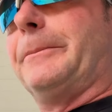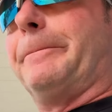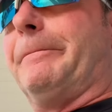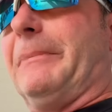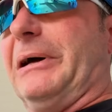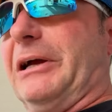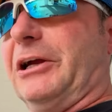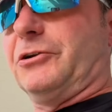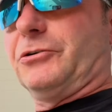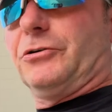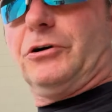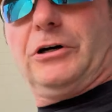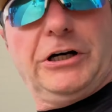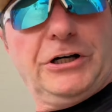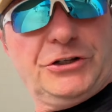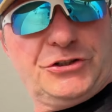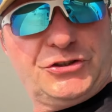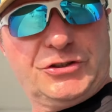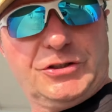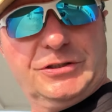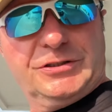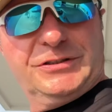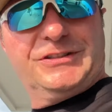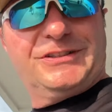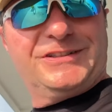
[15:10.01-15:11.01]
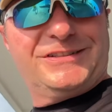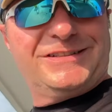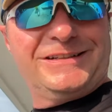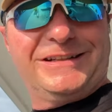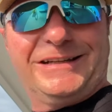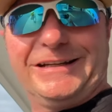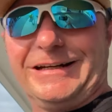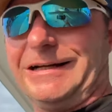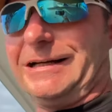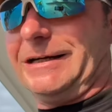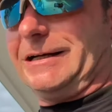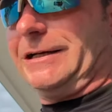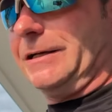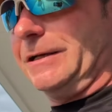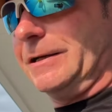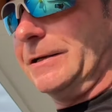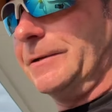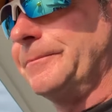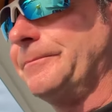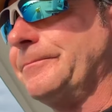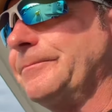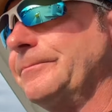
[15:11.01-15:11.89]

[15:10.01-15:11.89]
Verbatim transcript: Michael Hutchins and I